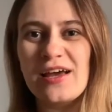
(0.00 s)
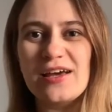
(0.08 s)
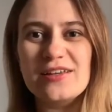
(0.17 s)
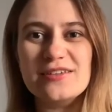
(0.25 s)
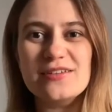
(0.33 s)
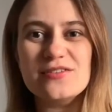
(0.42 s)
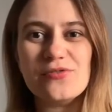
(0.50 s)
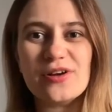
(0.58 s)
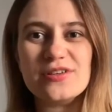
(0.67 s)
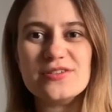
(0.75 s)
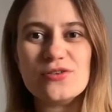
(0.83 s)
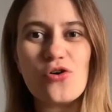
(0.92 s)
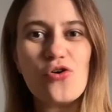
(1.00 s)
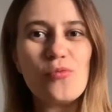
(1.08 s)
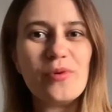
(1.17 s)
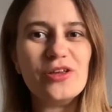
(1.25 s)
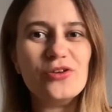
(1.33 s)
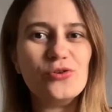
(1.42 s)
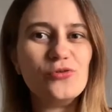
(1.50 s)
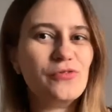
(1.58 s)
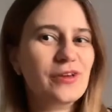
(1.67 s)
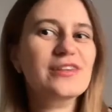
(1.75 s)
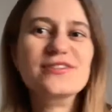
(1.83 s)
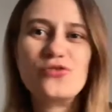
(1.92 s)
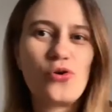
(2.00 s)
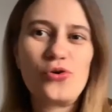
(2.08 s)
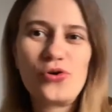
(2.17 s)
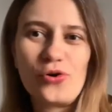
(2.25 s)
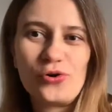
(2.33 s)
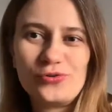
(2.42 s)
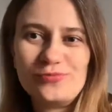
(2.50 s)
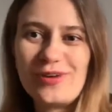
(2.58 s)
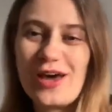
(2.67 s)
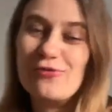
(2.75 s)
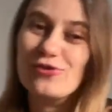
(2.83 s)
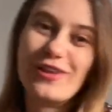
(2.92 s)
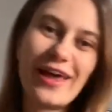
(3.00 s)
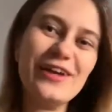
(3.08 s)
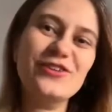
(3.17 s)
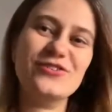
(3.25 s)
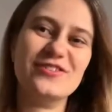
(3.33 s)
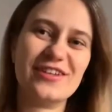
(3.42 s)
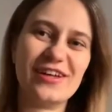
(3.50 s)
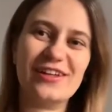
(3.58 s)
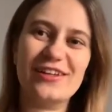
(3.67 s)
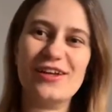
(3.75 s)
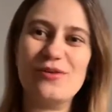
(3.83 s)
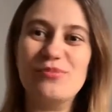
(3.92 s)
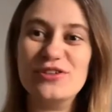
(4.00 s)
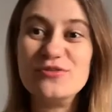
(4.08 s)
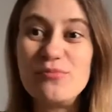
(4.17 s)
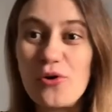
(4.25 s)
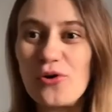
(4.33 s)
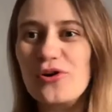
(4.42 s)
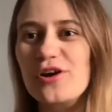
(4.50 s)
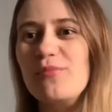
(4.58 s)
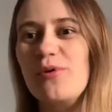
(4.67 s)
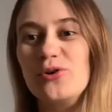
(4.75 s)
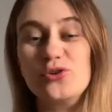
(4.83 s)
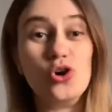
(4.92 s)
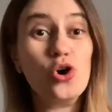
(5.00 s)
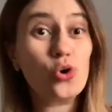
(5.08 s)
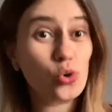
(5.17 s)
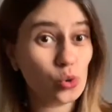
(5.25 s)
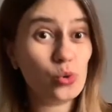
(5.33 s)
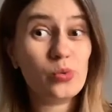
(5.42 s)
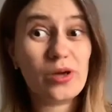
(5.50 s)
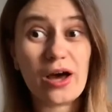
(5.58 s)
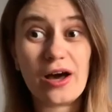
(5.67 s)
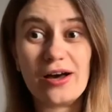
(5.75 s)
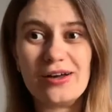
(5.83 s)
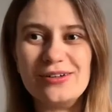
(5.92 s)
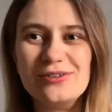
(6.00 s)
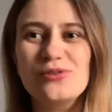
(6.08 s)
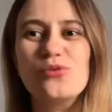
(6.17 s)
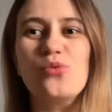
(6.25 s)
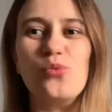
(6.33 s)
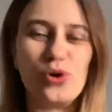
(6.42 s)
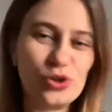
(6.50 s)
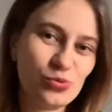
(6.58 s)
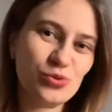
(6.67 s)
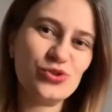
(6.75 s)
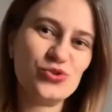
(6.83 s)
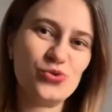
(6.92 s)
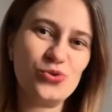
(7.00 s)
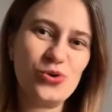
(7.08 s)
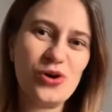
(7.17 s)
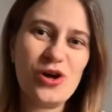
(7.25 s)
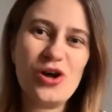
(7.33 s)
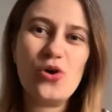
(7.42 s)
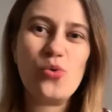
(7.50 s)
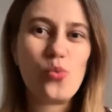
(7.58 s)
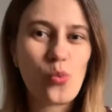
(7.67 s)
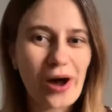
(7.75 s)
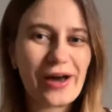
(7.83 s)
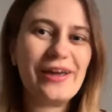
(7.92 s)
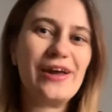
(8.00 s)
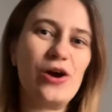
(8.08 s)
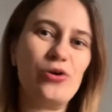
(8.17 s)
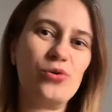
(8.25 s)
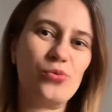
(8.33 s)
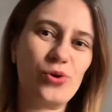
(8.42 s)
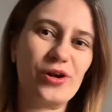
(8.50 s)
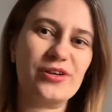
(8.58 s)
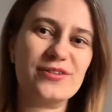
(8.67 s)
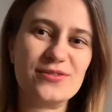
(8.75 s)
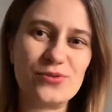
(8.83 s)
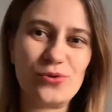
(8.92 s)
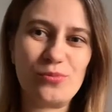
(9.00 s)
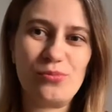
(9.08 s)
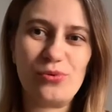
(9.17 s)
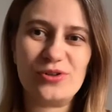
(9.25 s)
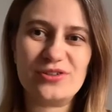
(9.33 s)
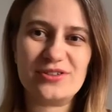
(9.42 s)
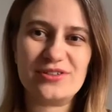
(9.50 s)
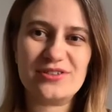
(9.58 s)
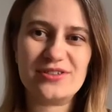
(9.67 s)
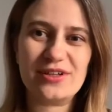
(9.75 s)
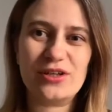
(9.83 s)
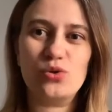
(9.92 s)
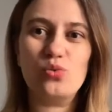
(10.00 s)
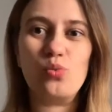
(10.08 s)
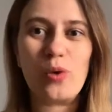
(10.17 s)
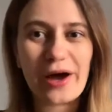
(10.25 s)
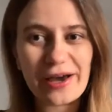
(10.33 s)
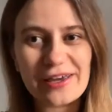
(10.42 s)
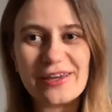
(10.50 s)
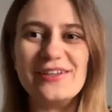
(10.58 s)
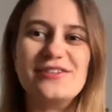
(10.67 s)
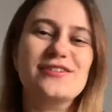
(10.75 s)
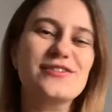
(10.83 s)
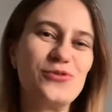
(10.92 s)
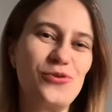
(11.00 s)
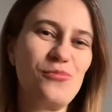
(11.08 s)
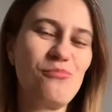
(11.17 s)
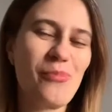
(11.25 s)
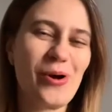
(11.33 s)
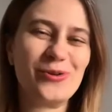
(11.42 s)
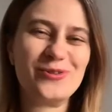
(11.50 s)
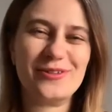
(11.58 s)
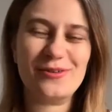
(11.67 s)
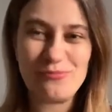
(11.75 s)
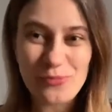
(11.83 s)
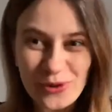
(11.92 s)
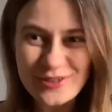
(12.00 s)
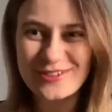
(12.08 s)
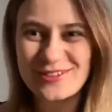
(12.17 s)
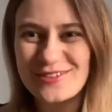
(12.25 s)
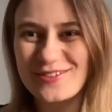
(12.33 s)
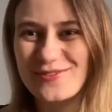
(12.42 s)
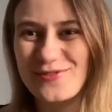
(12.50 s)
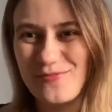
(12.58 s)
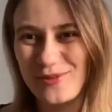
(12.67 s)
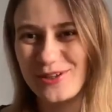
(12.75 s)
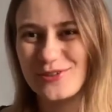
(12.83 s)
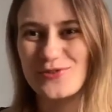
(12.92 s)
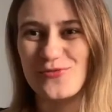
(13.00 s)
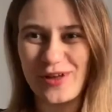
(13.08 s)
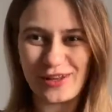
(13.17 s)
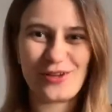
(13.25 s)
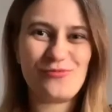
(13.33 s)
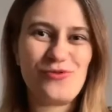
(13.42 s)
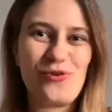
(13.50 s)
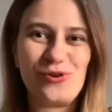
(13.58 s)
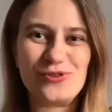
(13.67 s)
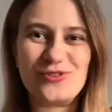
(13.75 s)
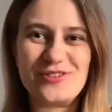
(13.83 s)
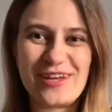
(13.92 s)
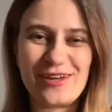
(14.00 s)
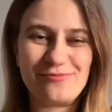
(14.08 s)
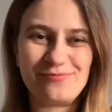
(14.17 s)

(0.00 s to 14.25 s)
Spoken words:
Since there are so many new things going on, I would like to tell a bit more about who we are, what we do, why our work is so important, and why it is so important for me to welcome you all today.